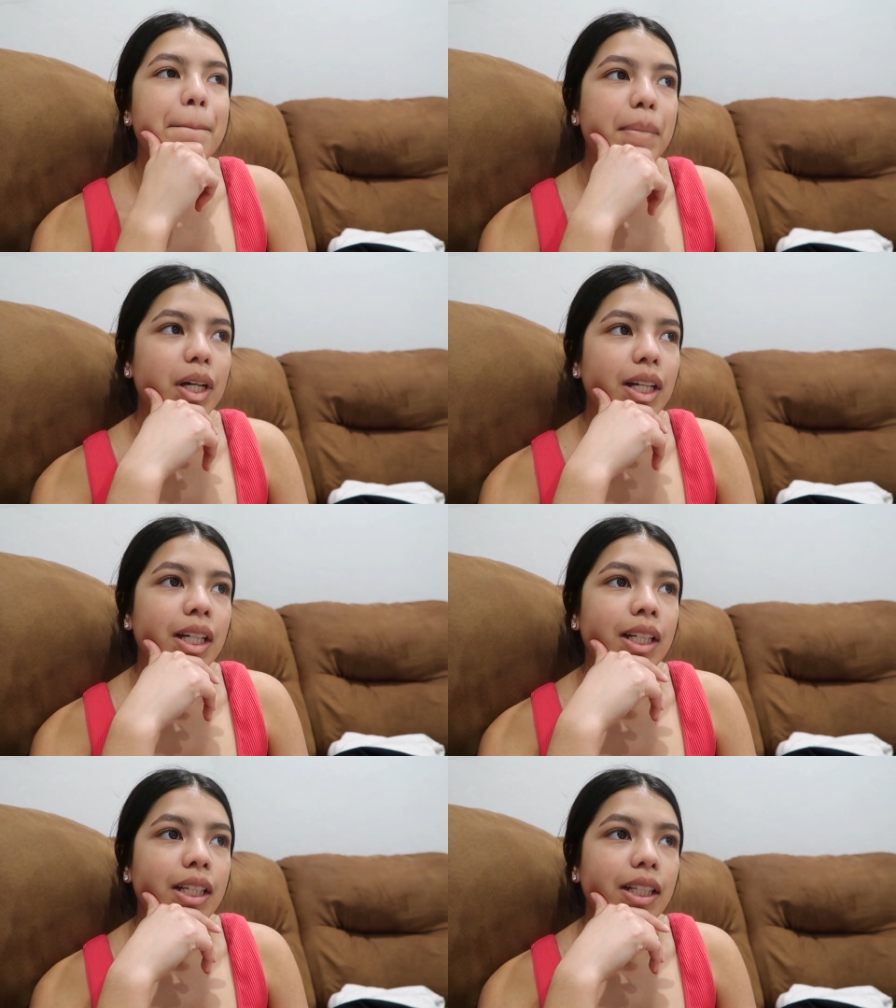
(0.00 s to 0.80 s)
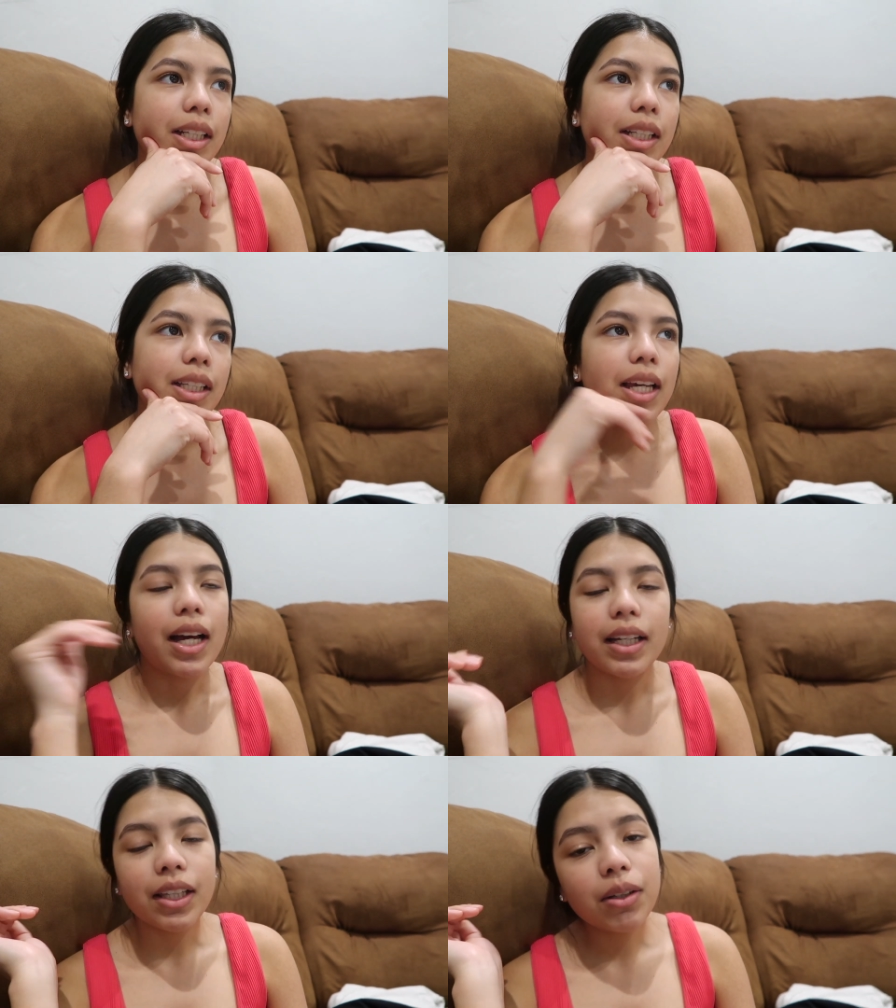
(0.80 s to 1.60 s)
but
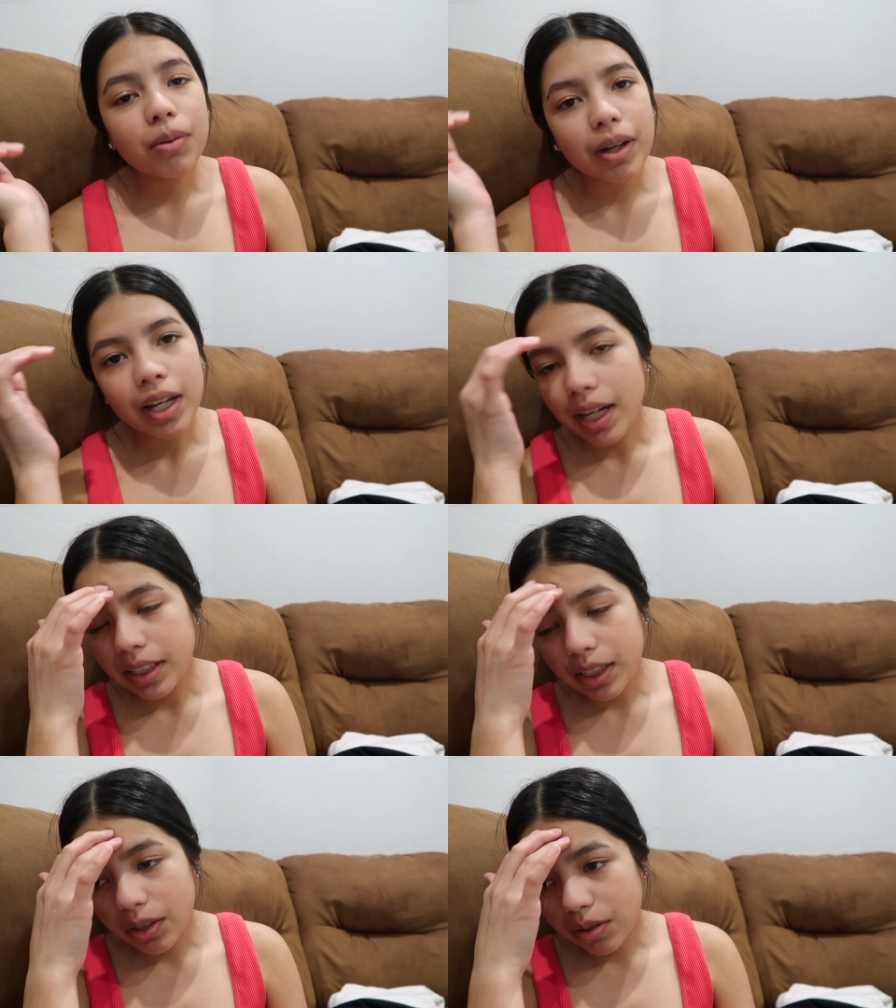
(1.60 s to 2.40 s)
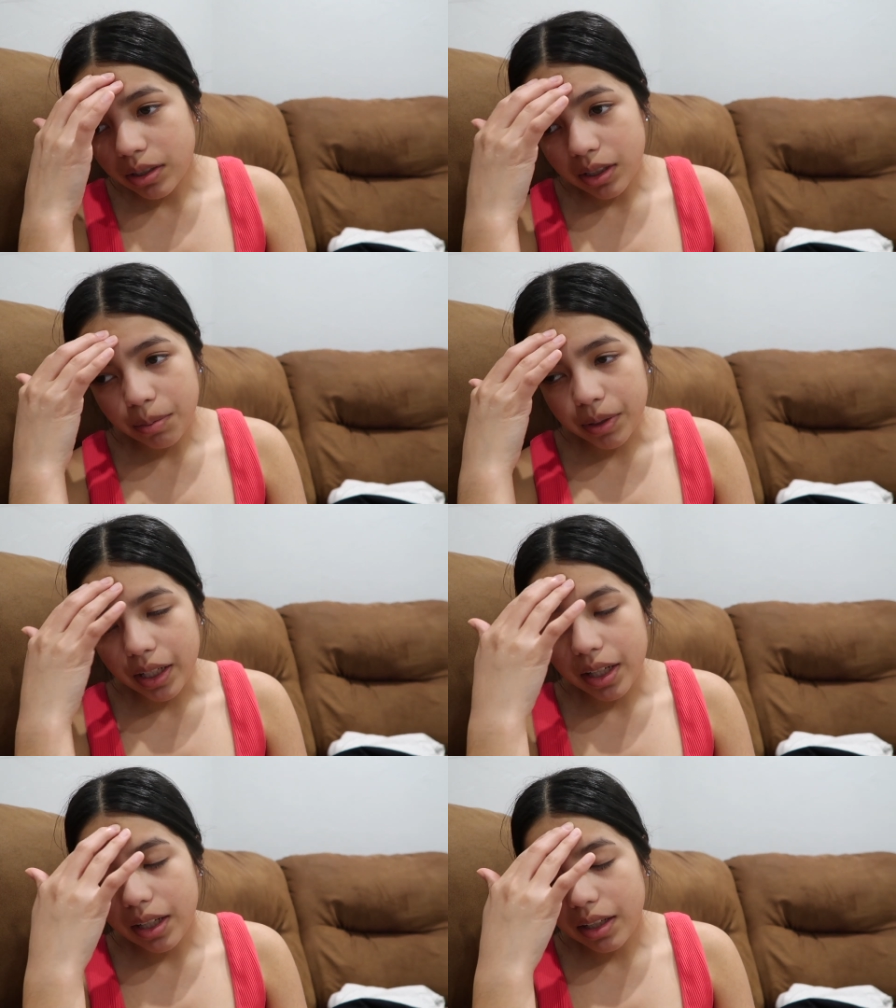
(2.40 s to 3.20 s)
yeah either way I did go to sleep
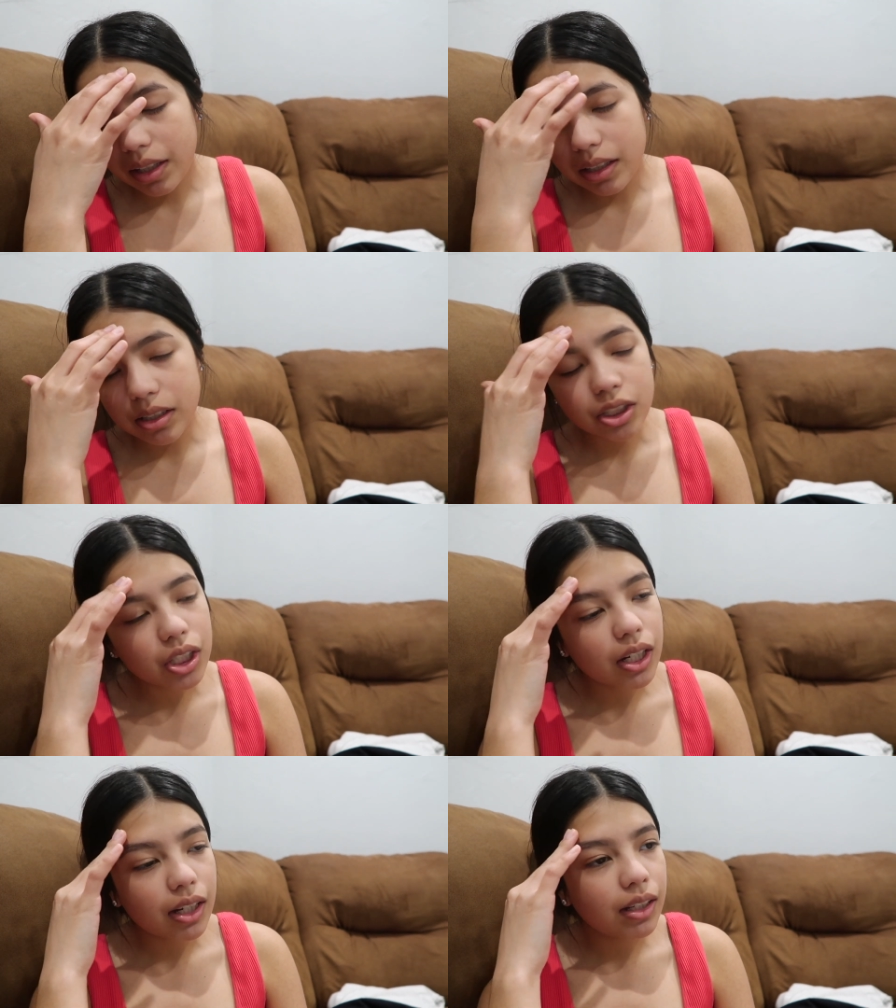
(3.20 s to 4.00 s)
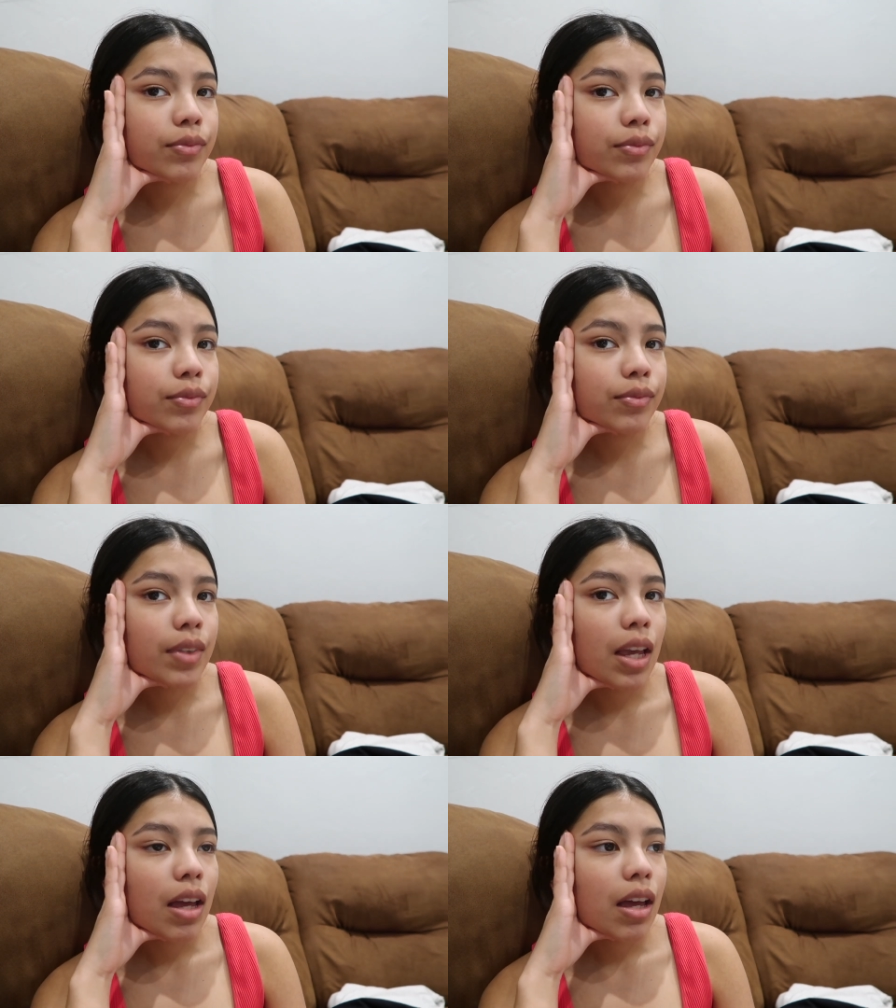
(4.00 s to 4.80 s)
late yesterday
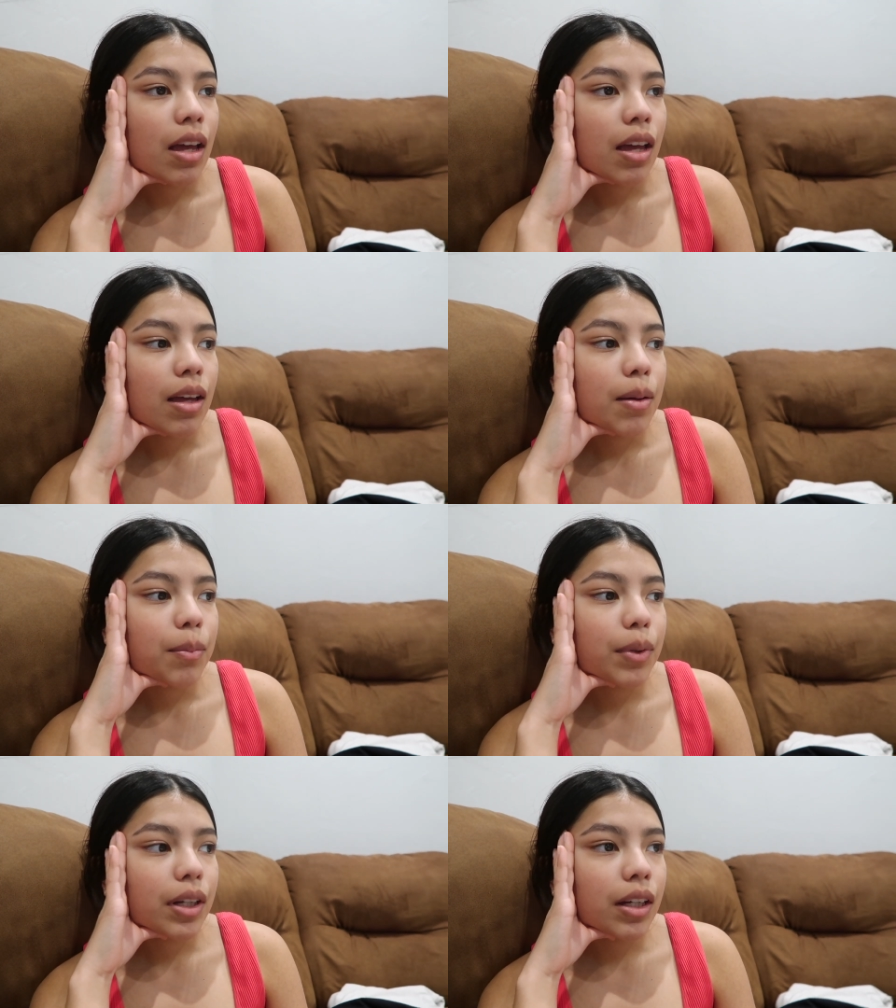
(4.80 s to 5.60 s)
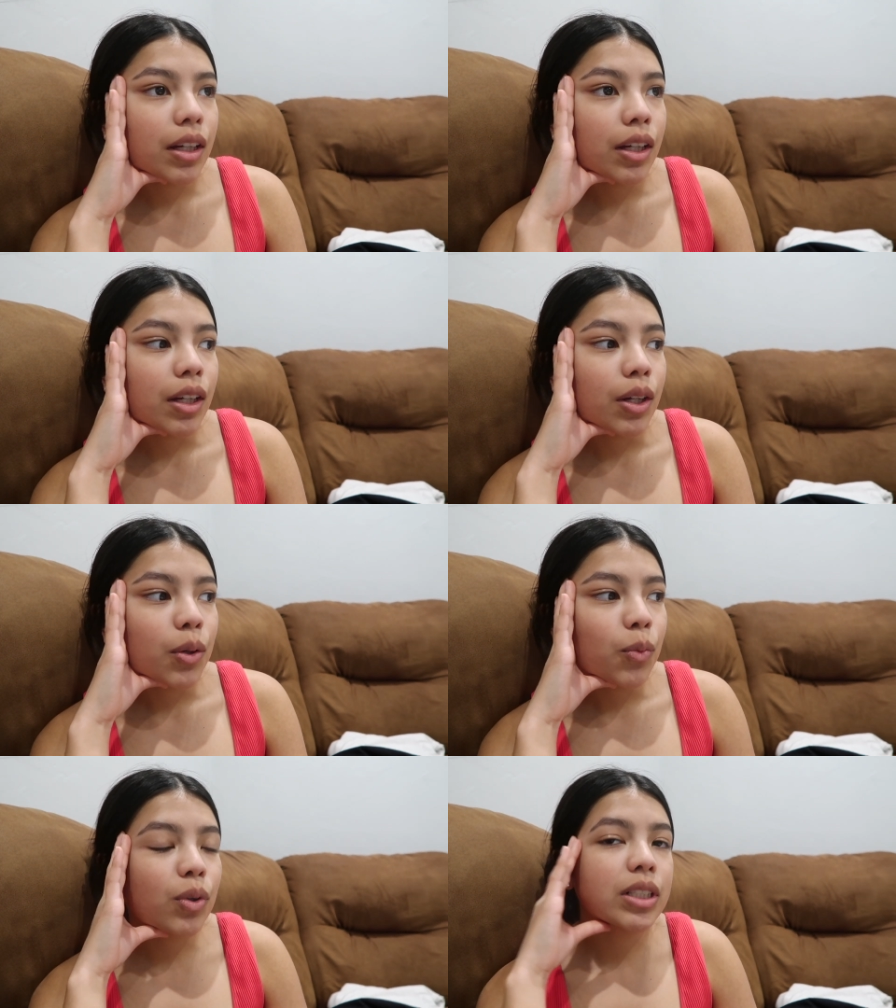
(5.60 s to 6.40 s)
but
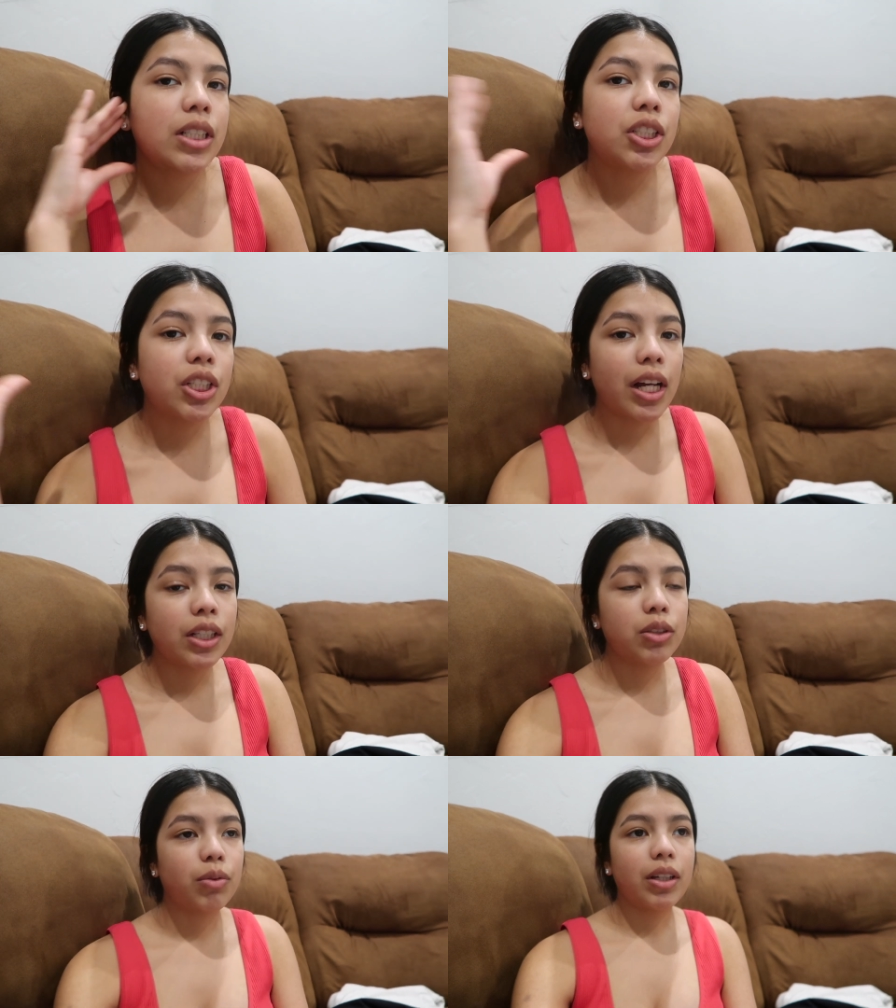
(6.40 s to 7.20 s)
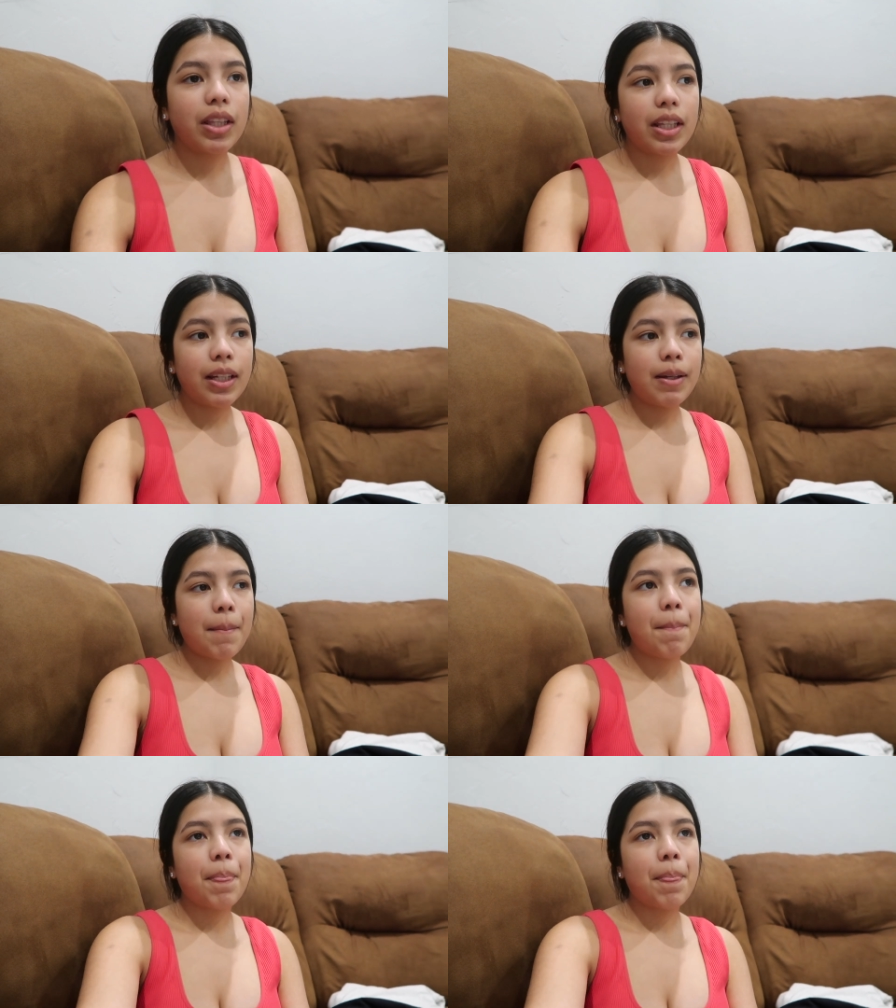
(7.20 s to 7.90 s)
was this challenge worth it?